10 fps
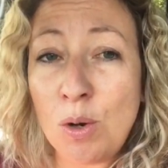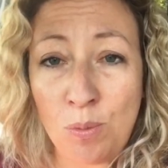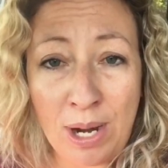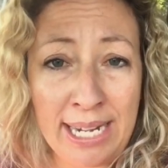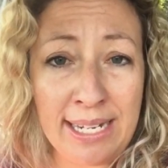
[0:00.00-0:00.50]

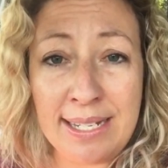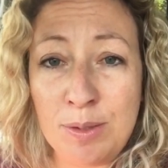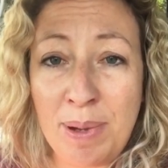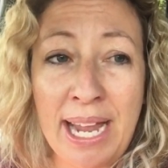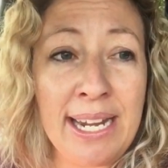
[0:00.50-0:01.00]
riding
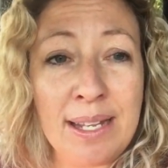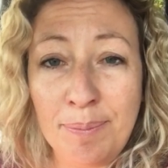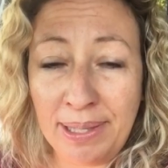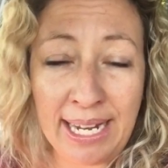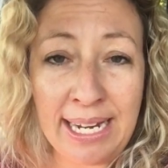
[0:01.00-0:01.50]
his bike
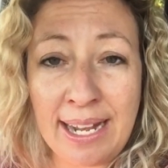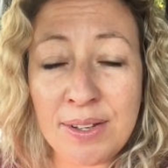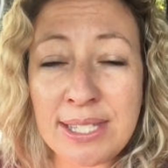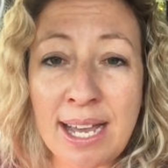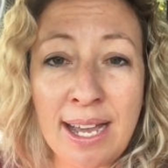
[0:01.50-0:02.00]
and playing
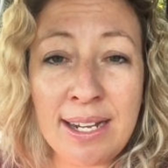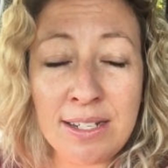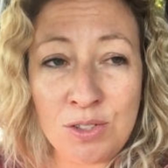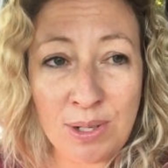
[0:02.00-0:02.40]
outside and